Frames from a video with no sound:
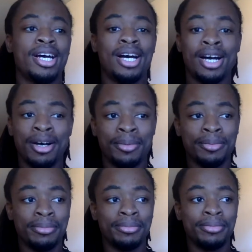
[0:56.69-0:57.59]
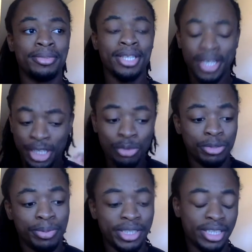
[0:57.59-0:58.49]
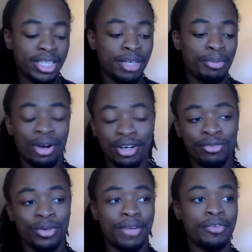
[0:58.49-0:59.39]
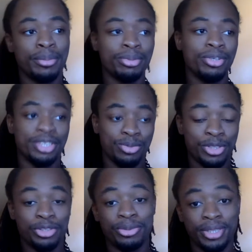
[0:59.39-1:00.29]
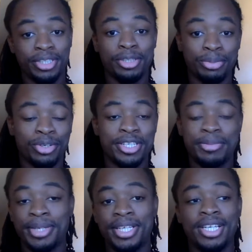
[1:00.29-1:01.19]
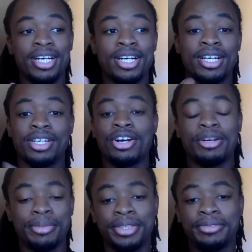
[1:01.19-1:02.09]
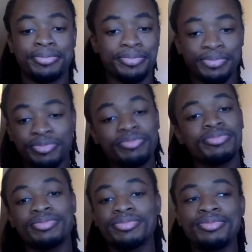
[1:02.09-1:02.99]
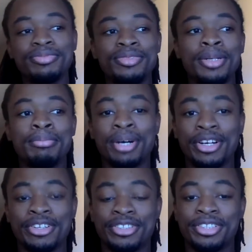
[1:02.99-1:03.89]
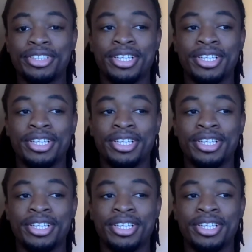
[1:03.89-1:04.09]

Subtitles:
and he was basically a part of whatever the boys were doing. The boys being Cartman, Butters,